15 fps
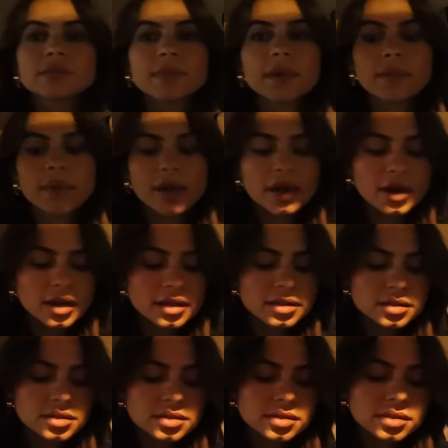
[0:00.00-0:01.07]
to my
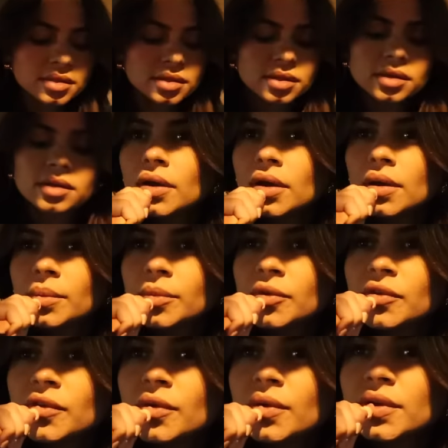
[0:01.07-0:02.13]
parents. I'm
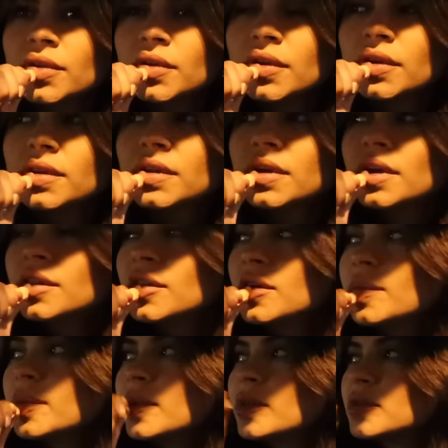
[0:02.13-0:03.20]
so excited to get there
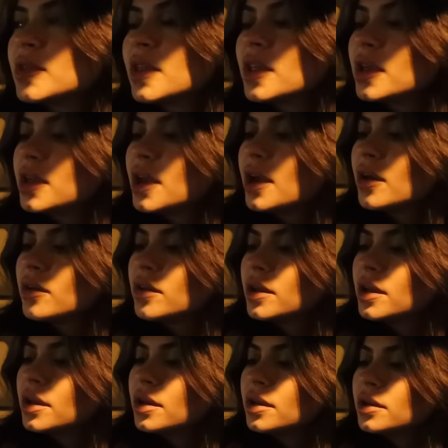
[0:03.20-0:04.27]
and be able to lay down
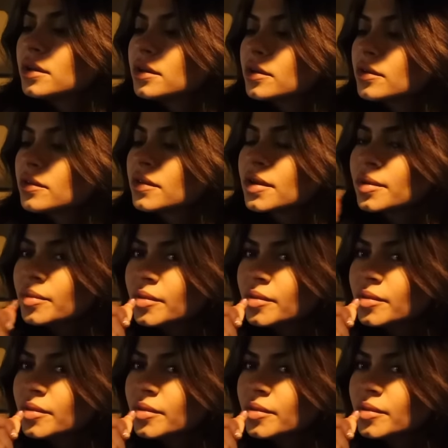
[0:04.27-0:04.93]
and go to sleep.